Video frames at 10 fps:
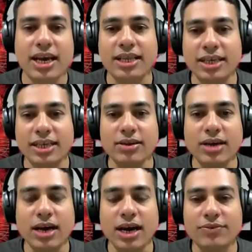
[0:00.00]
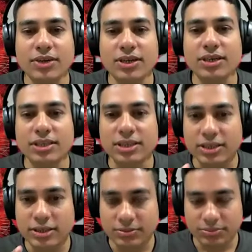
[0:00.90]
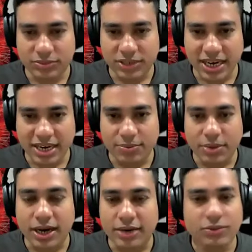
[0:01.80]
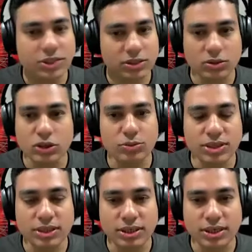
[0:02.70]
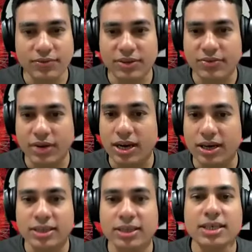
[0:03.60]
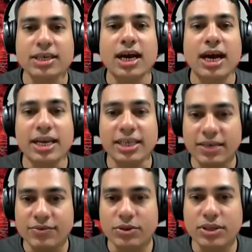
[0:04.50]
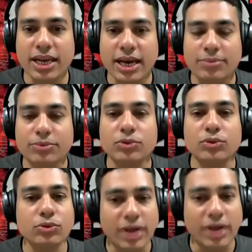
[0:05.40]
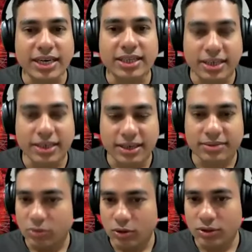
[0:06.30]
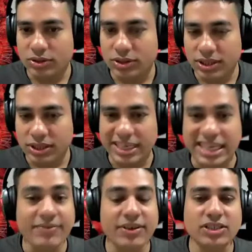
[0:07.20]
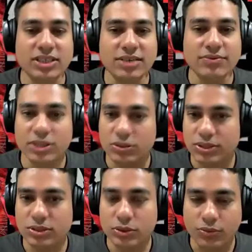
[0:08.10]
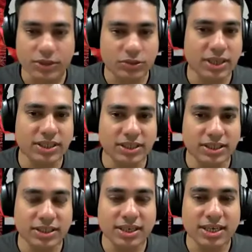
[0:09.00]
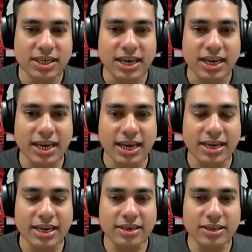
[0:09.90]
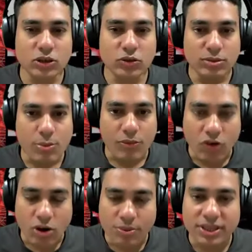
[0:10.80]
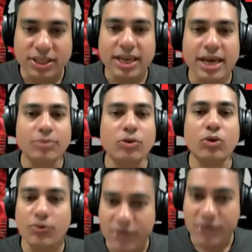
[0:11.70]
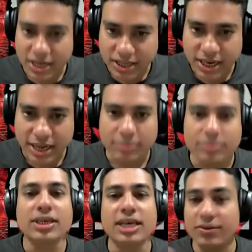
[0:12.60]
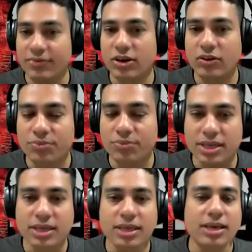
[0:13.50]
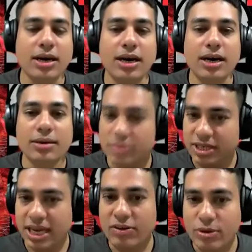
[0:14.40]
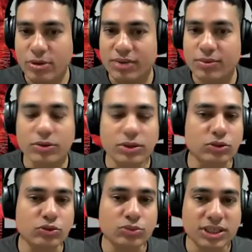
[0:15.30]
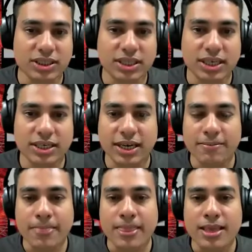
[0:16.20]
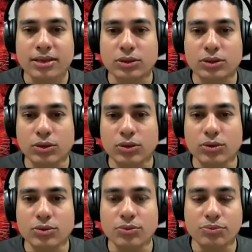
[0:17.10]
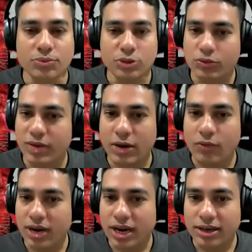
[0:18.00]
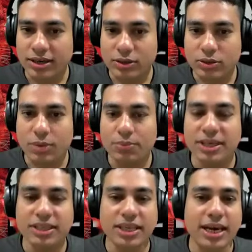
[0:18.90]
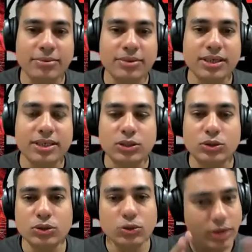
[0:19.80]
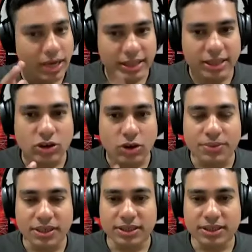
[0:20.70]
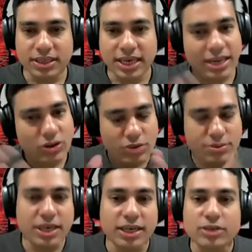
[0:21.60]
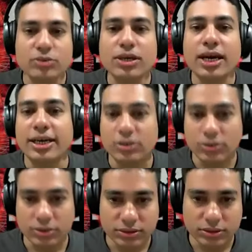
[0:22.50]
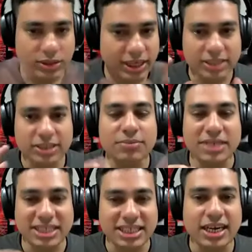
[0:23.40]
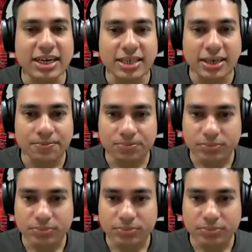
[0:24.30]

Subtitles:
And then after the training part, which is going to be roughly 1 hour, I'll give you the lab to do right there on the EVNG, which we use for virtualization. And you will be performing the lab or configuring the lab in front of me. I will be available on the Zoom session that time. So you will have 1 hour to complete the lab. So you learn the topic and you immediately do the hands-on. So that is the basic idea.